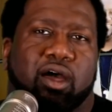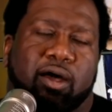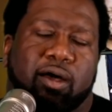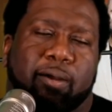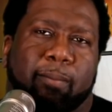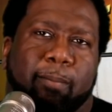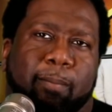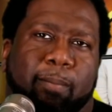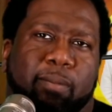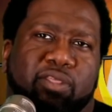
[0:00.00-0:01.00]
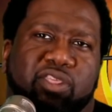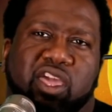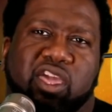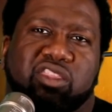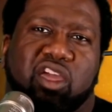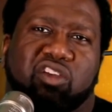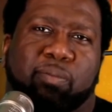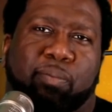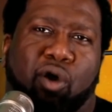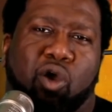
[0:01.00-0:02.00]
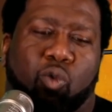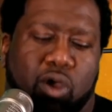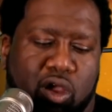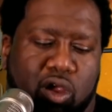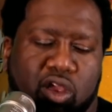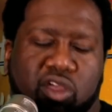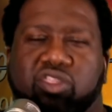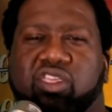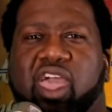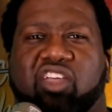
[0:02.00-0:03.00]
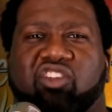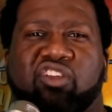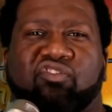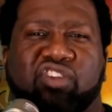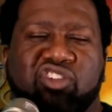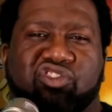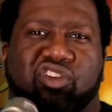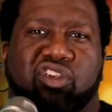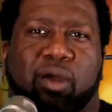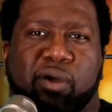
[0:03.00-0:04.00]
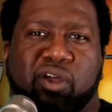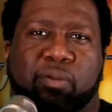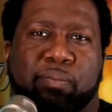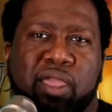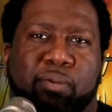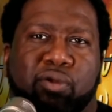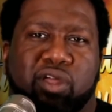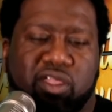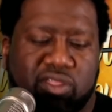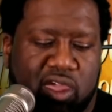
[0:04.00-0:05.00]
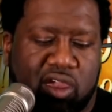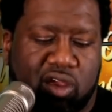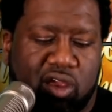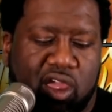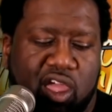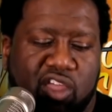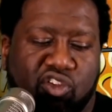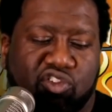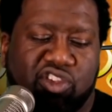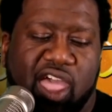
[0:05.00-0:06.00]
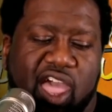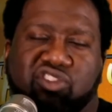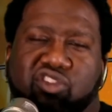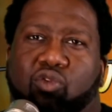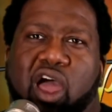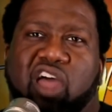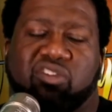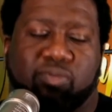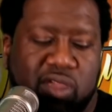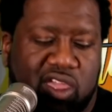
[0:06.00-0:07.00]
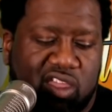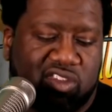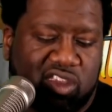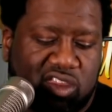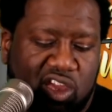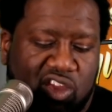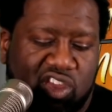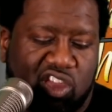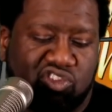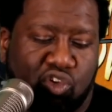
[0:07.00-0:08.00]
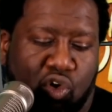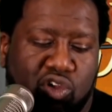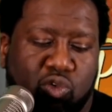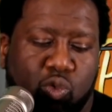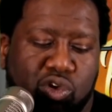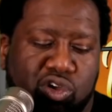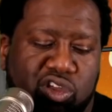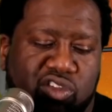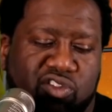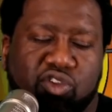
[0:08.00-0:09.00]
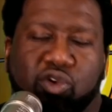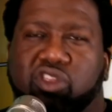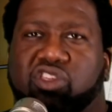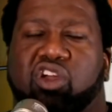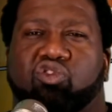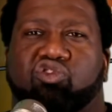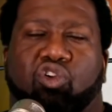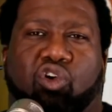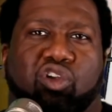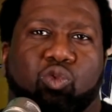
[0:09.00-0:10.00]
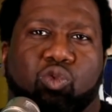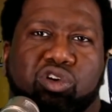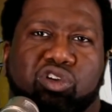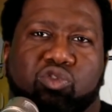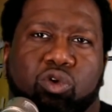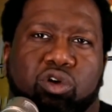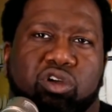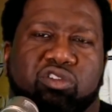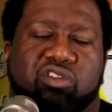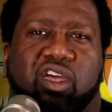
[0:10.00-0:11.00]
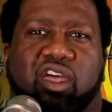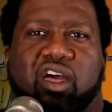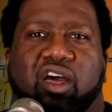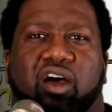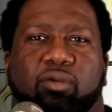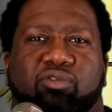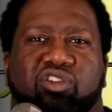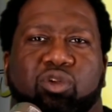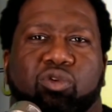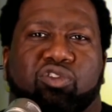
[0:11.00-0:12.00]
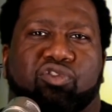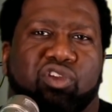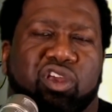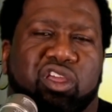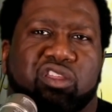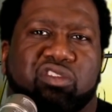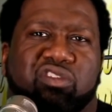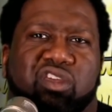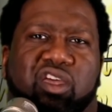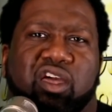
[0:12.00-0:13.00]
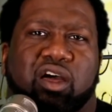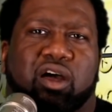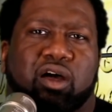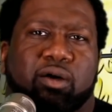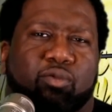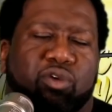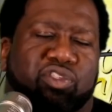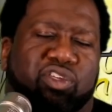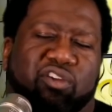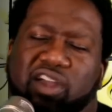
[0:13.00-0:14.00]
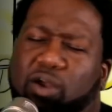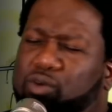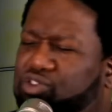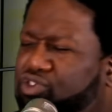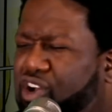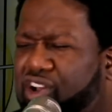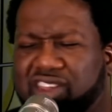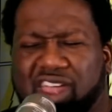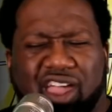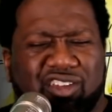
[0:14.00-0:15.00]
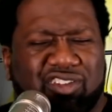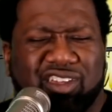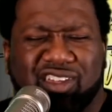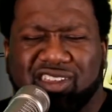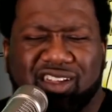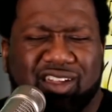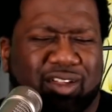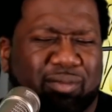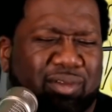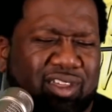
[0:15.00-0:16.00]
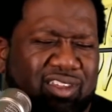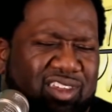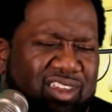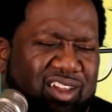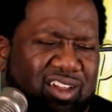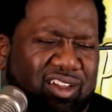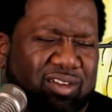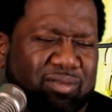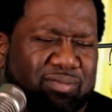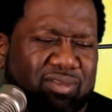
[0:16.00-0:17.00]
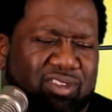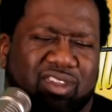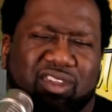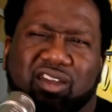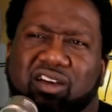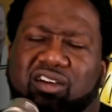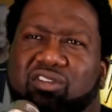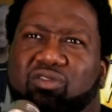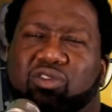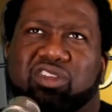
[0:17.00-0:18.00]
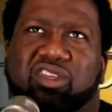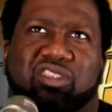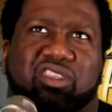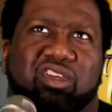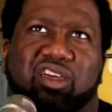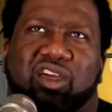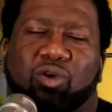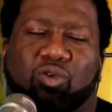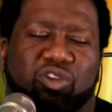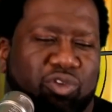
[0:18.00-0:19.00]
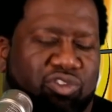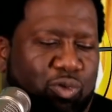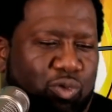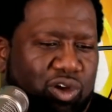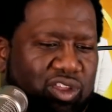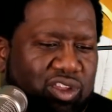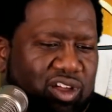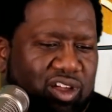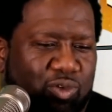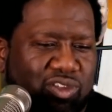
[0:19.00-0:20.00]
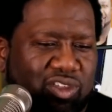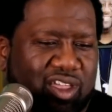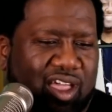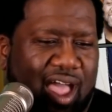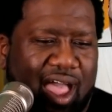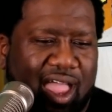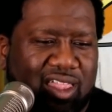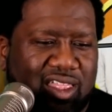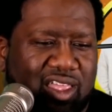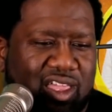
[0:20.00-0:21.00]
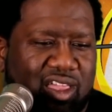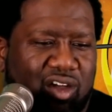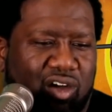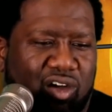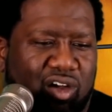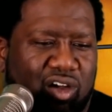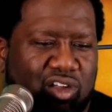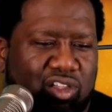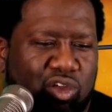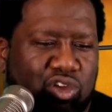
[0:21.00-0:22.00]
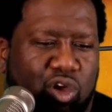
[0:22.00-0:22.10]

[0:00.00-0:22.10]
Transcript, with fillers: Um, and then there's a part where they she featured a bunch of people in there. So she had Taraji P Henson in there. She had Jordyn Woods. If you know anything who Jordyn Woods was, um, she was friends um, with I forgot what Kardashian. Um, is it um, oh was it what's what's the one? Uh, was it Kylie or or Khloe?